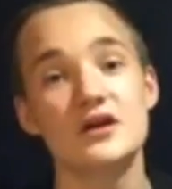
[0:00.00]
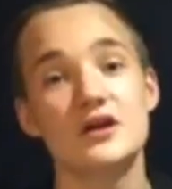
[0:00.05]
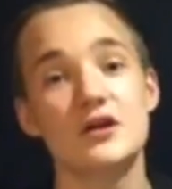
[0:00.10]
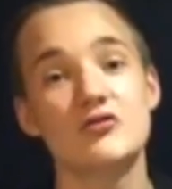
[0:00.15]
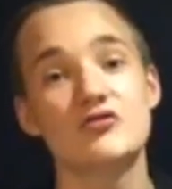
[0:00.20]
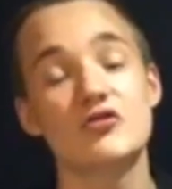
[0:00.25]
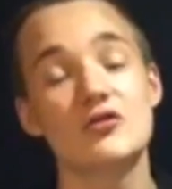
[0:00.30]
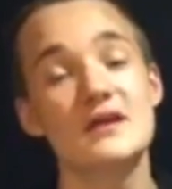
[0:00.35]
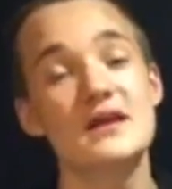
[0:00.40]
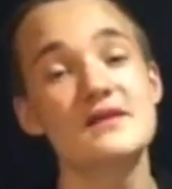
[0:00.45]
You
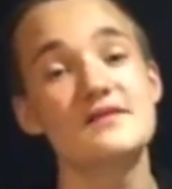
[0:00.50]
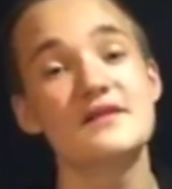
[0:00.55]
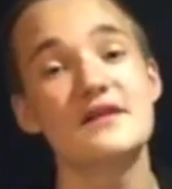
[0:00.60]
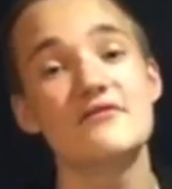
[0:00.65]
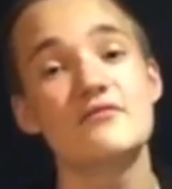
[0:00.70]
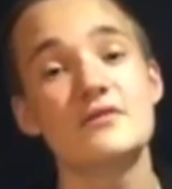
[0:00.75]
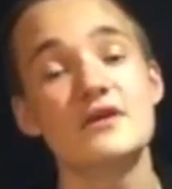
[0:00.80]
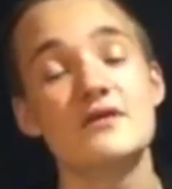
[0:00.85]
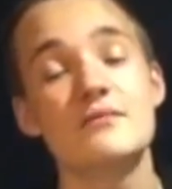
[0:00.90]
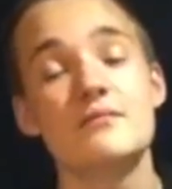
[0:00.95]
know, so he's
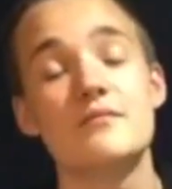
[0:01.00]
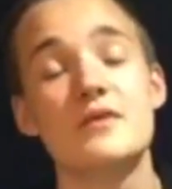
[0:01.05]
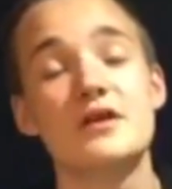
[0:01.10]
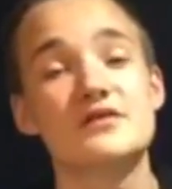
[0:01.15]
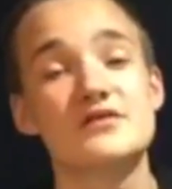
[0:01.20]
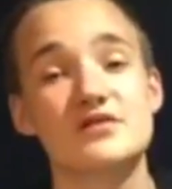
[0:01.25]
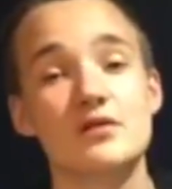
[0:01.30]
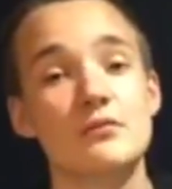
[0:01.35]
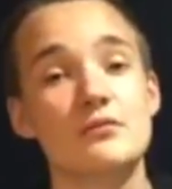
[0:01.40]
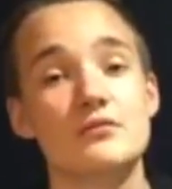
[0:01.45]
giving me
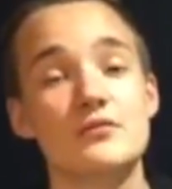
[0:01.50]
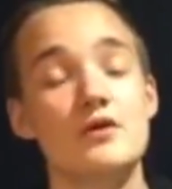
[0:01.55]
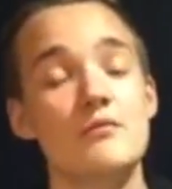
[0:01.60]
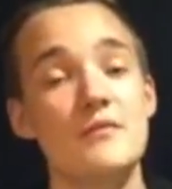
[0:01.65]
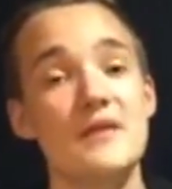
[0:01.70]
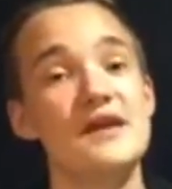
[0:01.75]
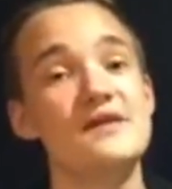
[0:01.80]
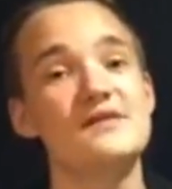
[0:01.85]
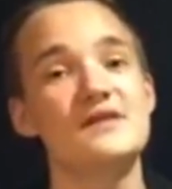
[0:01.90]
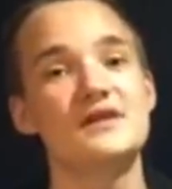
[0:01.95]
some
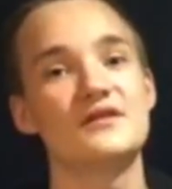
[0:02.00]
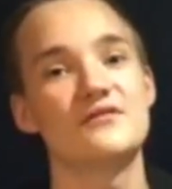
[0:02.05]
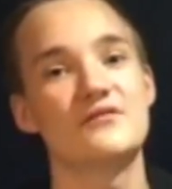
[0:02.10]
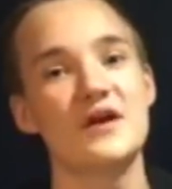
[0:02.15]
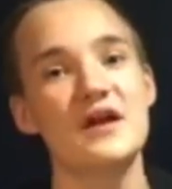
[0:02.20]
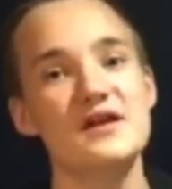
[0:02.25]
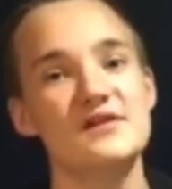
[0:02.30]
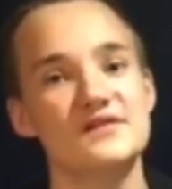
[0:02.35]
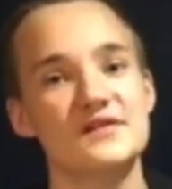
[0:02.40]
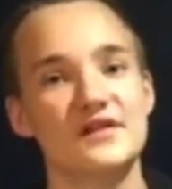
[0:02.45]
amazing
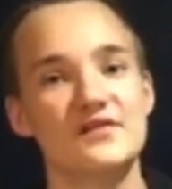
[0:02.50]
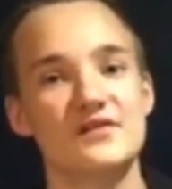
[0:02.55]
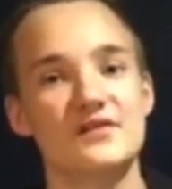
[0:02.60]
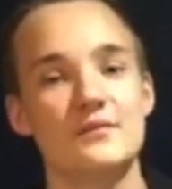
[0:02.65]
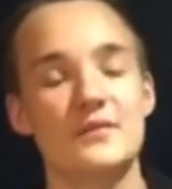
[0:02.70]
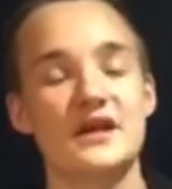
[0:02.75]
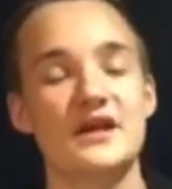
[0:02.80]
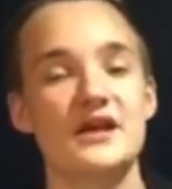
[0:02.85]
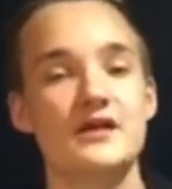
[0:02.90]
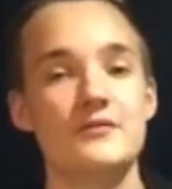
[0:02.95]
advice that's
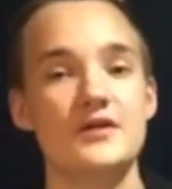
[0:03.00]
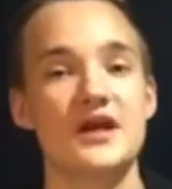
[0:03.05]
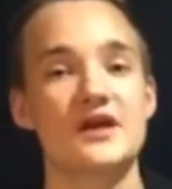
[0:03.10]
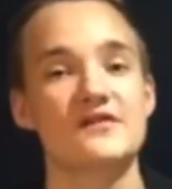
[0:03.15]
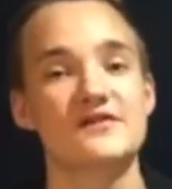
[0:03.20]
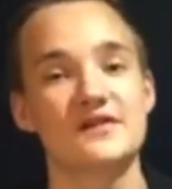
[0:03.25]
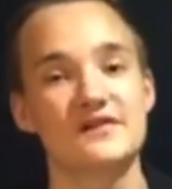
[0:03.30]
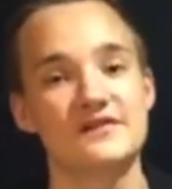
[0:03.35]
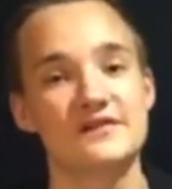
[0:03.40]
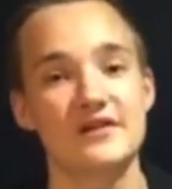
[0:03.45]
making me
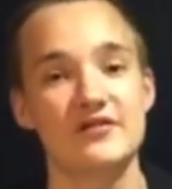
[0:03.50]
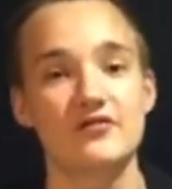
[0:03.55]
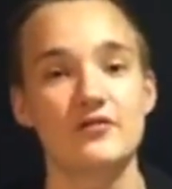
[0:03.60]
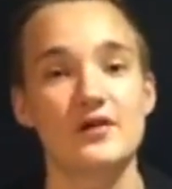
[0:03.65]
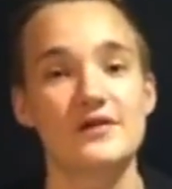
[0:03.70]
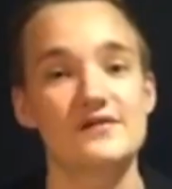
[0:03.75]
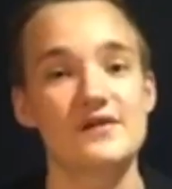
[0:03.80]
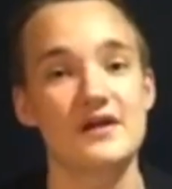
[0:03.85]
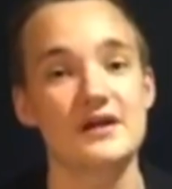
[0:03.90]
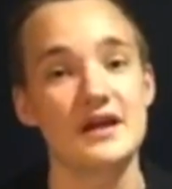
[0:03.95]
as
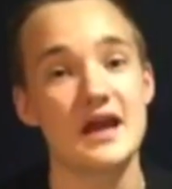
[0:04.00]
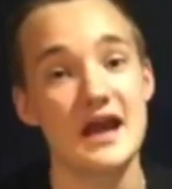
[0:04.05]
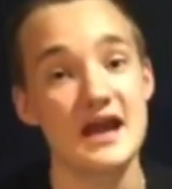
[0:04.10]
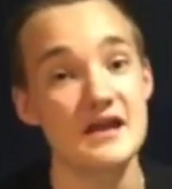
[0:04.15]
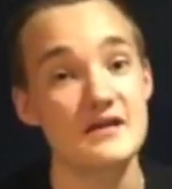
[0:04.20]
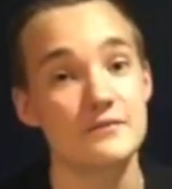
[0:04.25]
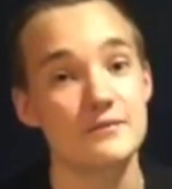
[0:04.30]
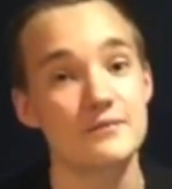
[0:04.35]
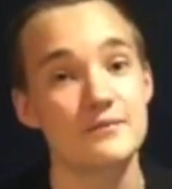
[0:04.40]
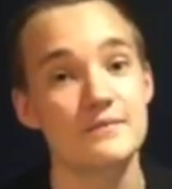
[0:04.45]
successful as I
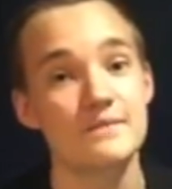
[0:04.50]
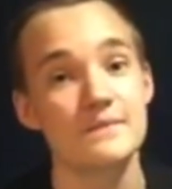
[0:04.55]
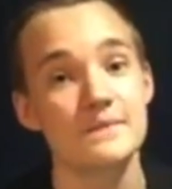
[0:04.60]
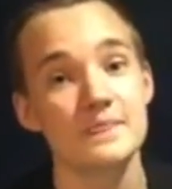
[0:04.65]
am.